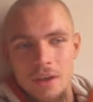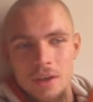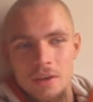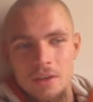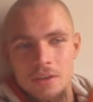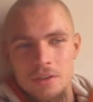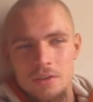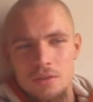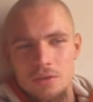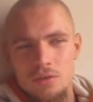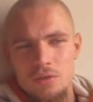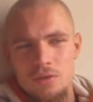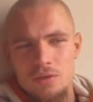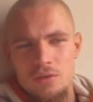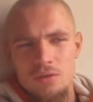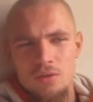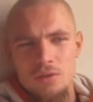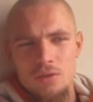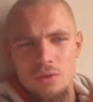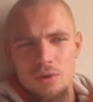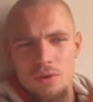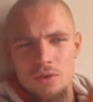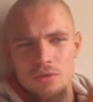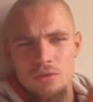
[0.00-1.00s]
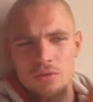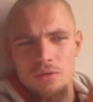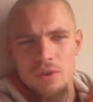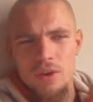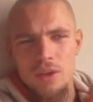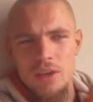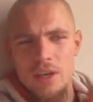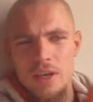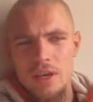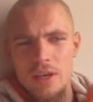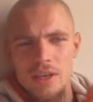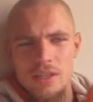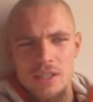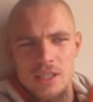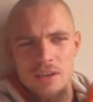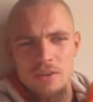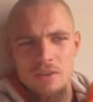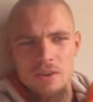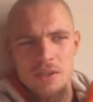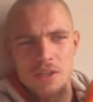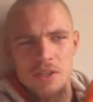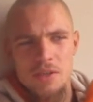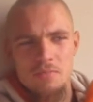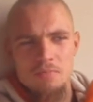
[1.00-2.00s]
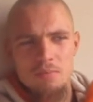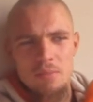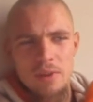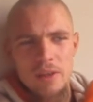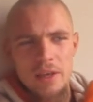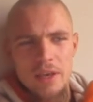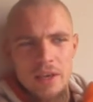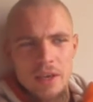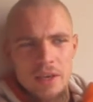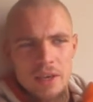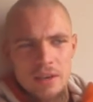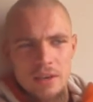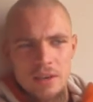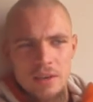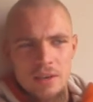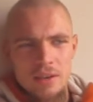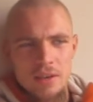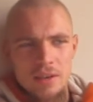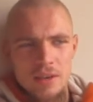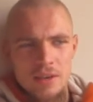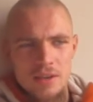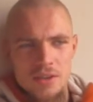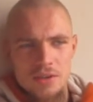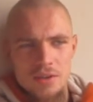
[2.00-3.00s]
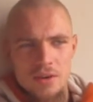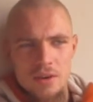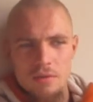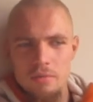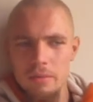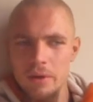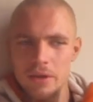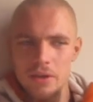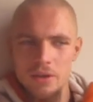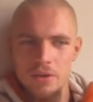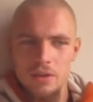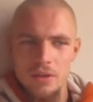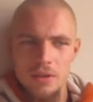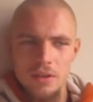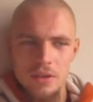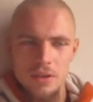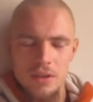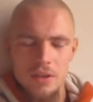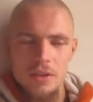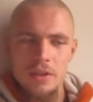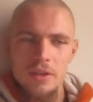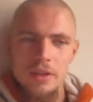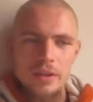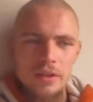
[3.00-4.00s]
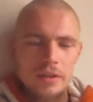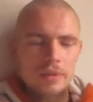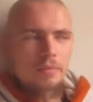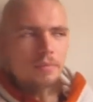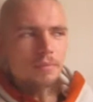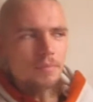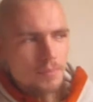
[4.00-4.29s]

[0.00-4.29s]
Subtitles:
in 2 or 3 days I was playing the song better than he did.